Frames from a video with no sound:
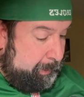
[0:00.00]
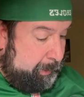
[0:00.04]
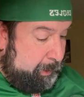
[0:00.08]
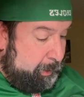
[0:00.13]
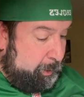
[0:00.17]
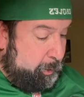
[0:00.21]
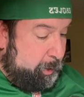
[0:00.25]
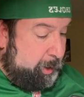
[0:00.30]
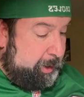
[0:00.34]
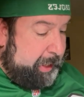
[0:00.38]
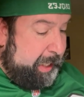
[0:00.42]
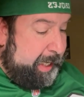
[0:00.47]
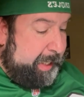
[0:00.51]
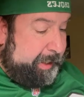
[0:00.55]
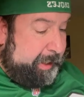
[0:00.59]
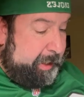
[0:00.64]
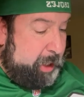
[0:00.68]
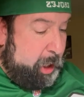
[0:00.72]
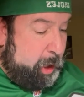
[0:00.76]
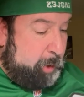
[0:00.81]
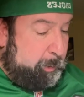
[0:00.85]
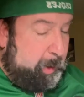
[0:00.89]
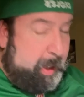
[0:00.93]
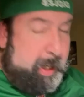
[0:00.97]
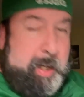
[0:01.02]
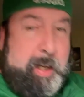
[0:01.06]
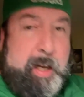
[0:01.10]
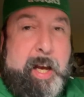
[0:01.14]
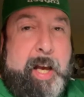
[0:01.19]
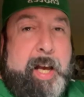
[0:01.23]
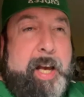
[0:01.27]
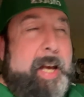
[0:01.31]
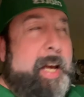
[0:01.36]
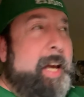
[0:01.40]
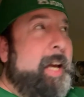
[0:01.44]
Critique
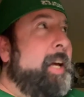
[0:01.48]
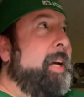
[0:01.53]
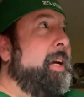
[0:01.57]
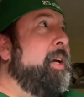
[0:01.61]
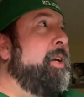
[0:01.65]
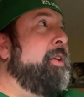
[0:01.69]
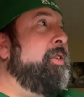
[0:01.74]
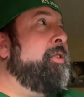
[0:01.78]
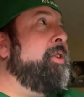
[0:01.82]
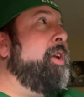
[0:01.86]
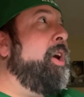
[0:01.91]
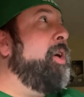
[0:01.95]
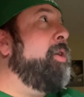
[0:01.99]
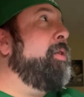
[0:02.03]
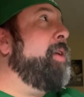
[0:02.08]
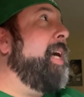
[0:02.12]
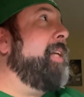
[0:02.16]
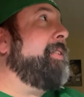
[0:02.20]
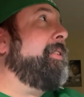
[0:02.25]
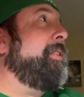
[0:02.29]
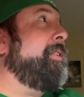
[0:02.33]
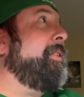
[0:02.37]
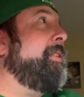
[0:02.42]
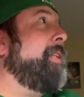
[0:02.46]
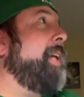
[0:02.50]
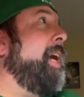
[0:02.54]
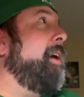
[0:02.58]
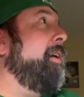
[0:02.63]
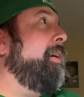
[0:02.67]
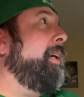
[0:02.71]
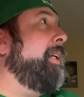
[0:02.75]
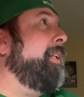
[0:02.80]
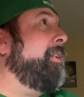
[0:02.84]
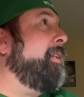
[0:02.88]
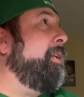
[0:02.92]
no
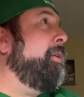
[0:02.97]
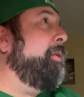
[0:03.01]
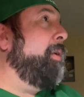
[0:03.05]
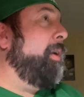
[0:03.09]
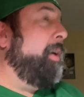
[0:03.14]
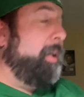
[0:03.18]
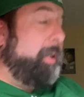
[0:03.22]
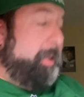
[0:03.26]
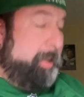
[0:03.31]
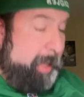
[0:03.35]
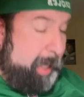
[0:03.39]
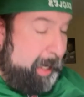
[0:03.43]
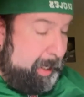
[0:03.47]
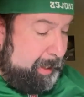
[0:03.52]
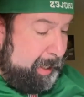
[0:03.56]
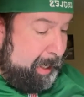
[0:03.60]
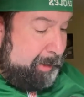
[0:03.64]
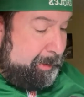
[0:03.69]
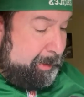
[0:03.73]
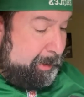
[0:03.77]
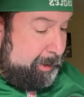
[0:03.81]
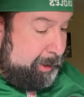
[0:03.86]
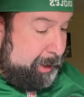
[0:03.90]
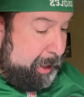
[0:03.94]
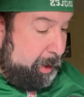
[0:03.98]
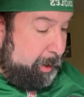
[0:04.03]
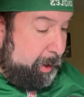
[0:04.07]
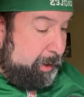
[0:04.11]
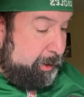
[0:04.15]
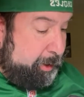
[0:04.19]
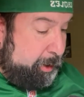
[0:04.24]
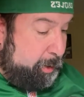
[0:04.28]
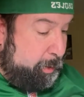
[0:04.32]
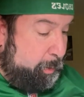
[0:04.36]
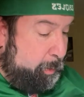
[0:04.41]
necessary to, or not necessary
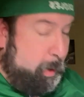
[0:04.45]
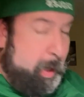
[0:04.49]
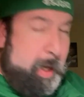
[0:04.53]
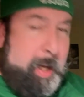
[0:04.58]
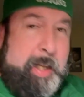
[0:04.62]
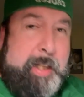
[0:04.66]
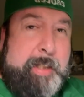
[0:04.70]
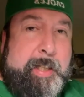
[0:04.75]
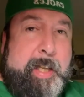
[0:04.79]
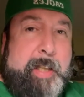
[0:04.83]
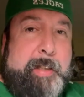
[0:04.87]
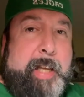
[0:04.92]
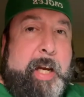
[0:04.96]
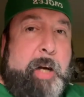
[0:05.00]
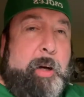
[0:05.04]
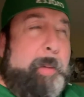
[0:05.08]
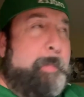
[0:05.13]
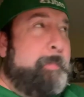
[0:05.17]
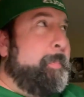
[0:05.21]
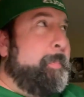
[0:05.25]
to sit there and